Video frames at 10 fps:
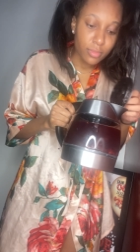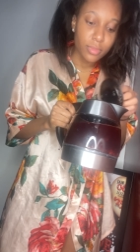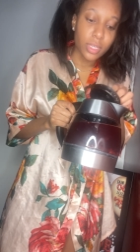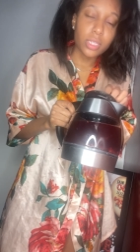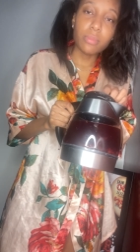
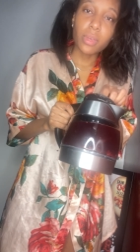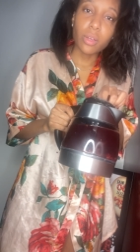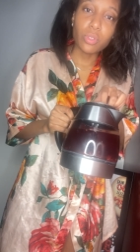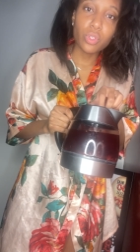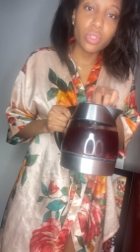It
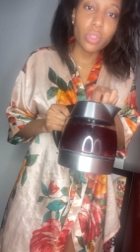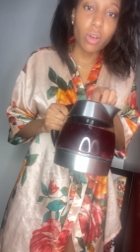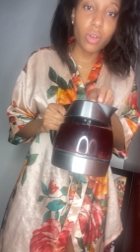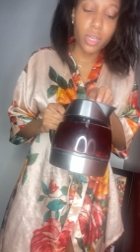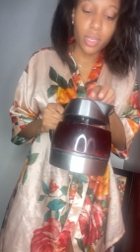smells
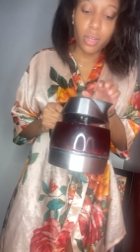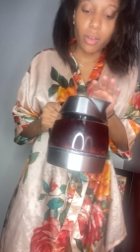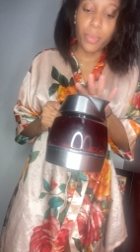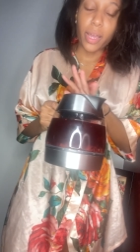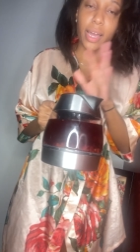so good. Oh
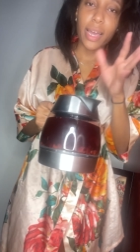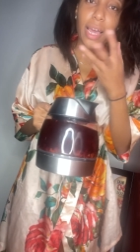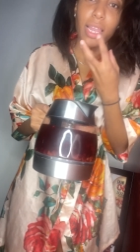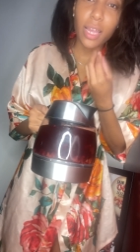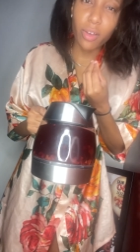my God. I
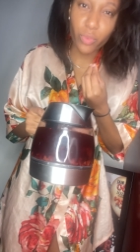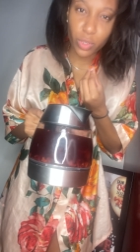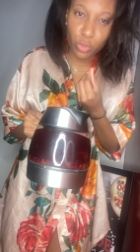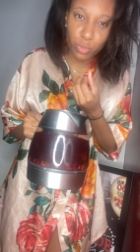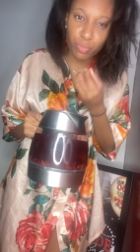love when
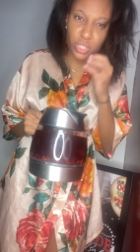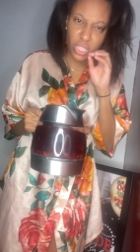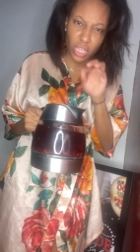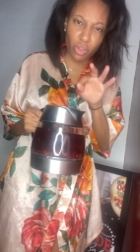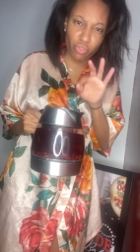you
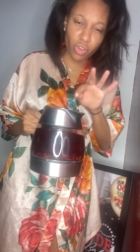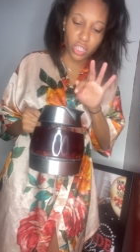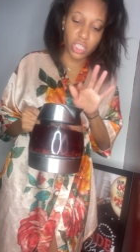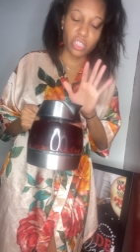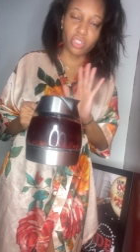stick a raw
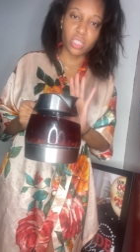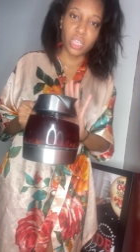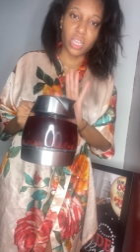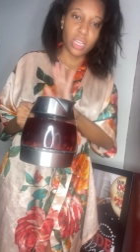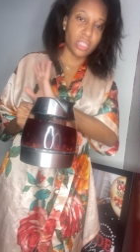ginger stick in it.